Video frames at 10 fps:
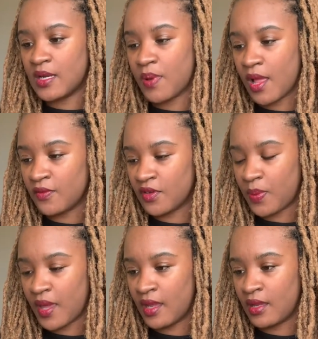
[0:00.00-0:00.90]
and
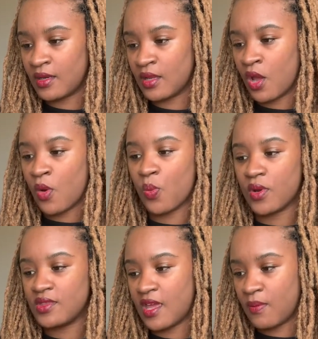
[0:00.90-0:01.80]
pelvic pain
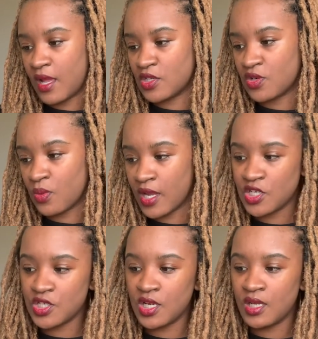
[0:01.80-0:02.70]
with their
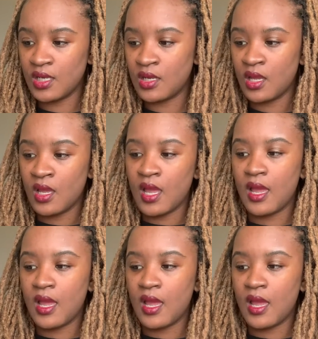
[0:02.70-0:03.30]
menstruation,